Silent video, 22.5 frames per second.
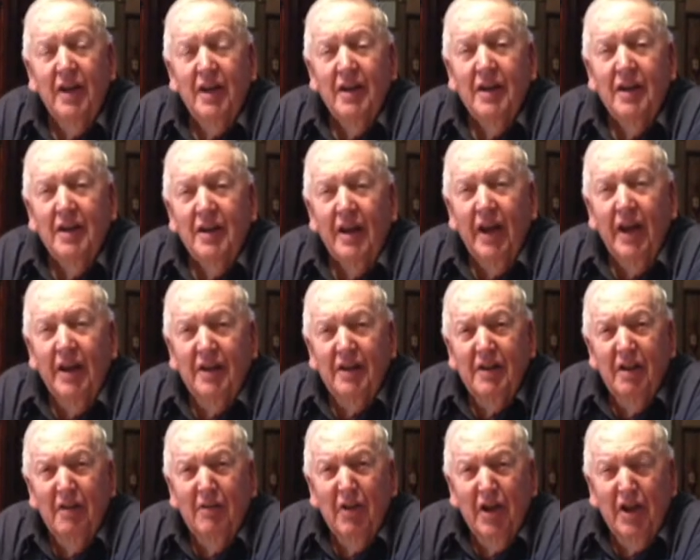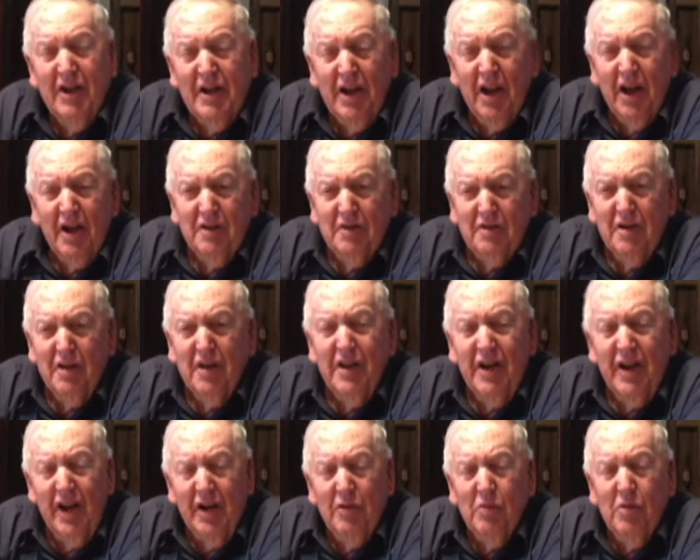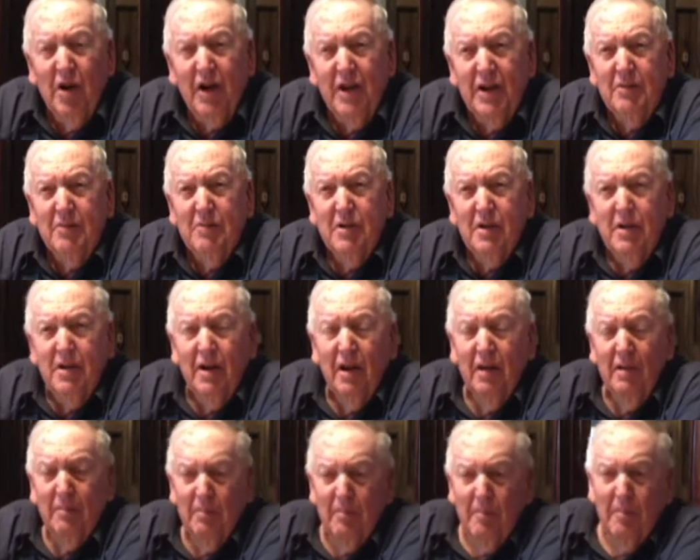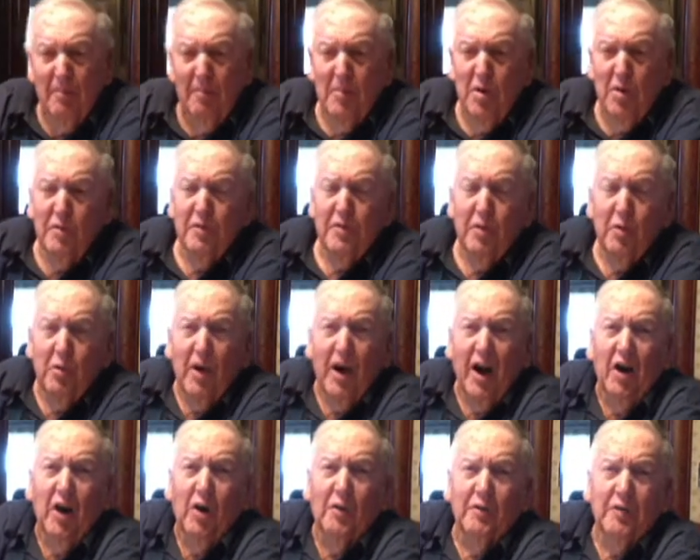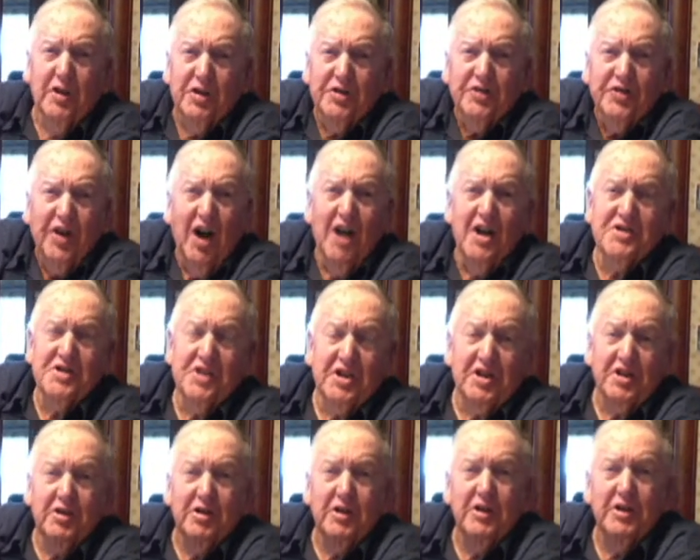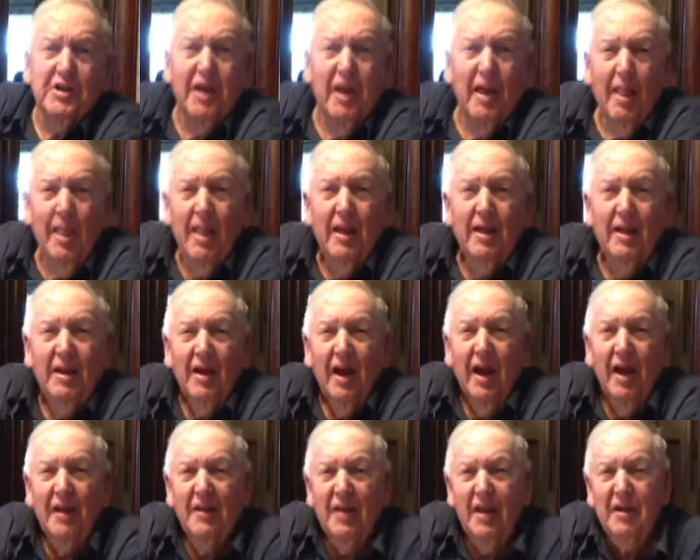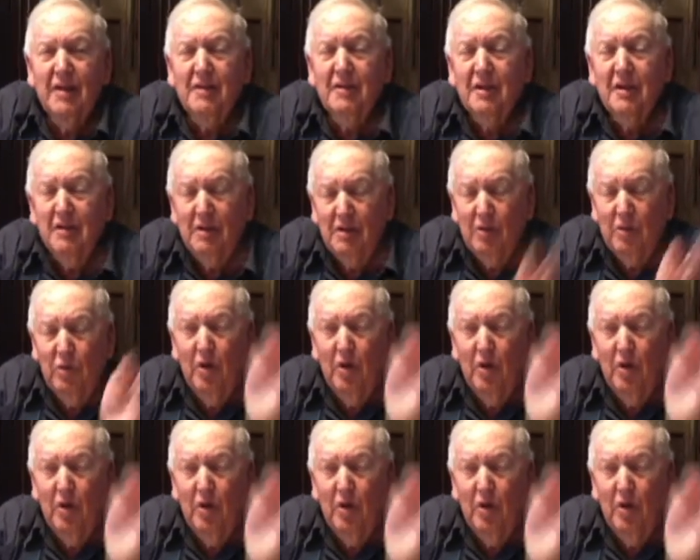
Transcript: Okay. And then when he got to the end, well, he would move the wire over as far as he could, and then go